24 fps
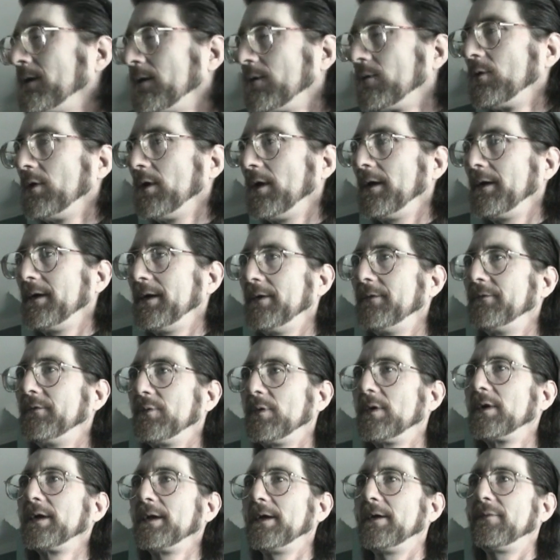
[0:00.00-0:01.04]
where it needs
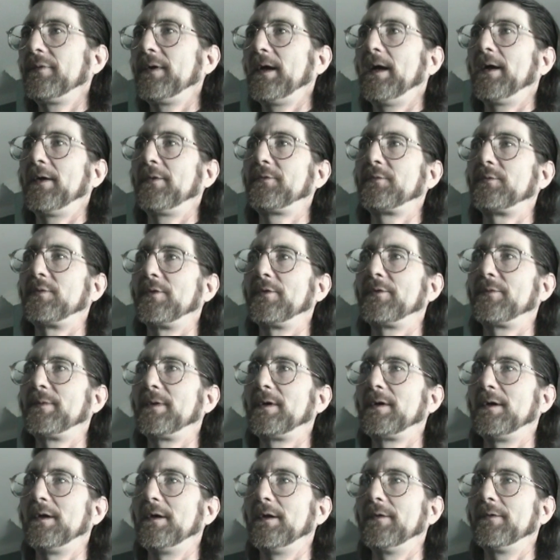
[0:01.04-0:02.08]
really a fast
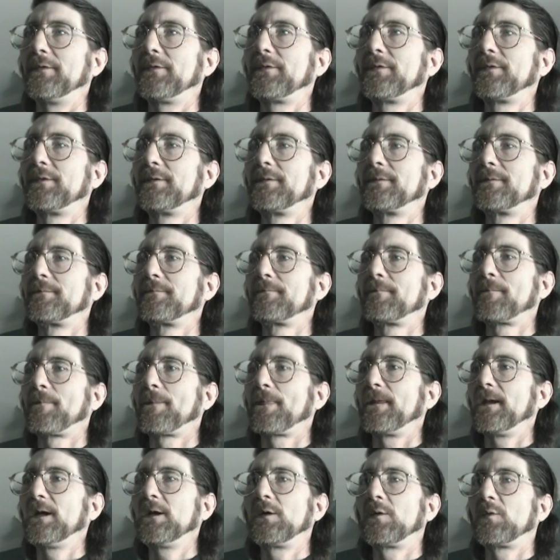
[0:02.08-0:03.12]
response,
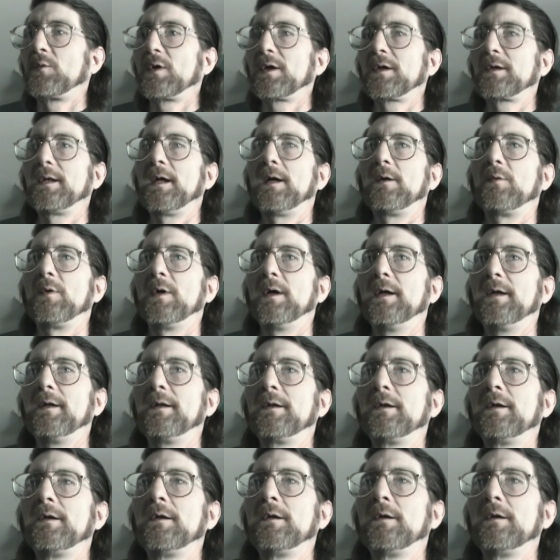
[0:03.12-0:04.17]
it don't work that way.
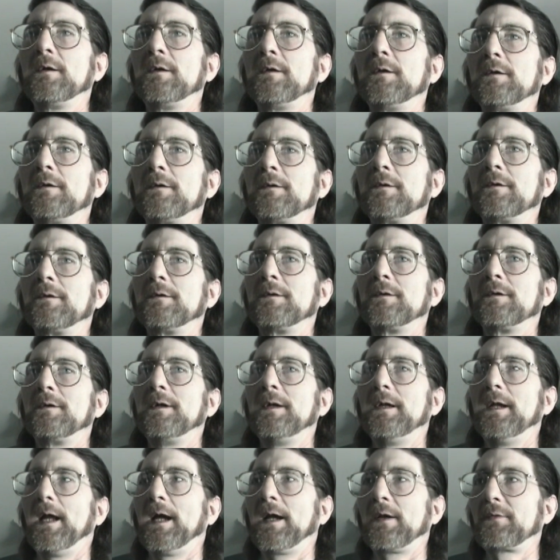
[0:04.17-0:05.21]

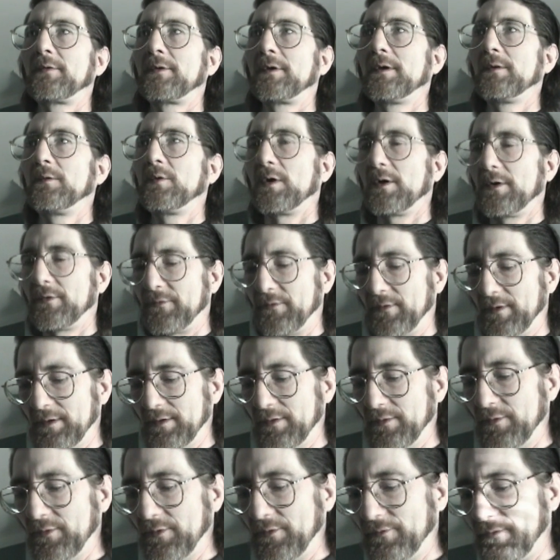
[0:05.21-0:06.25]
It actually works that
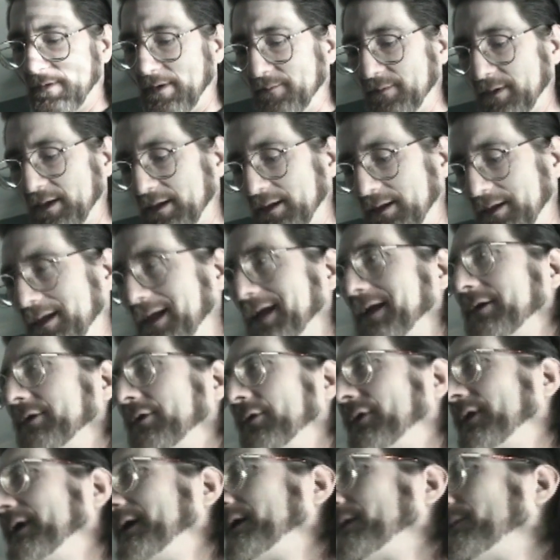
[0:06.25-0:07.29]
you do something and then you think